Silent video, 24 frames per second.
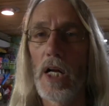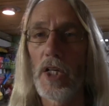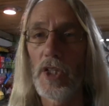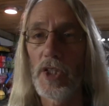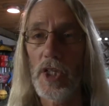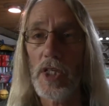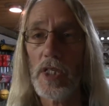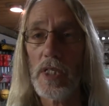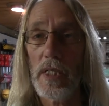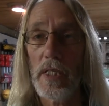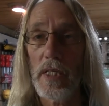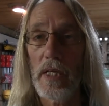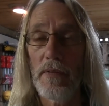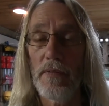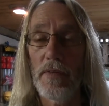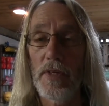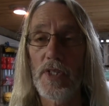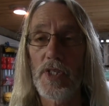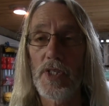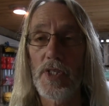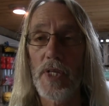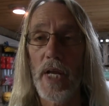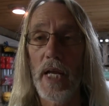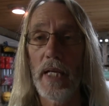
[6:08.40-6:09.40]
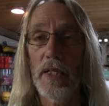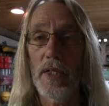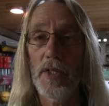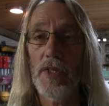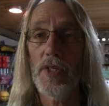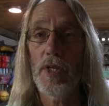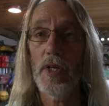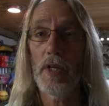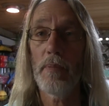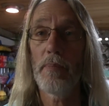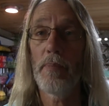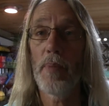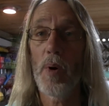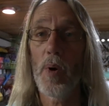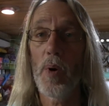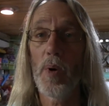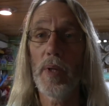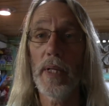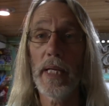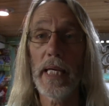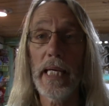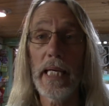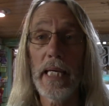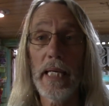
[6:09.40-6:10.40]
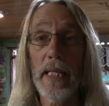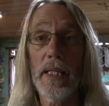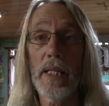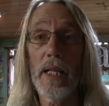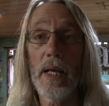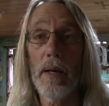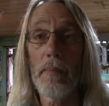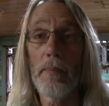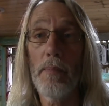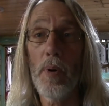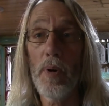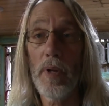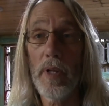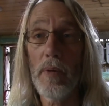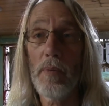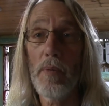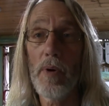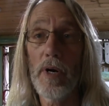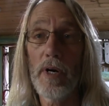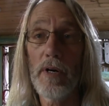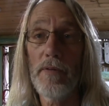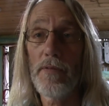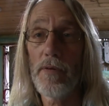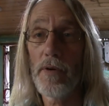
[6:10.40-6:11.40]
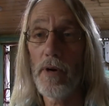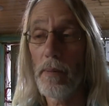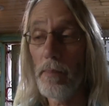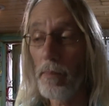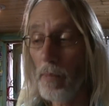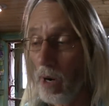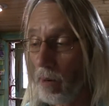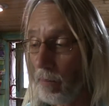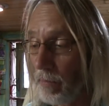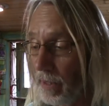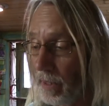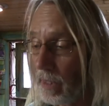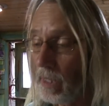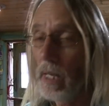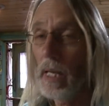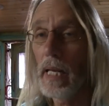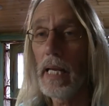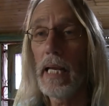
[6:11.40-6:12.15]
I'll just leave this stainless steel bowl in the boiling water for a moment,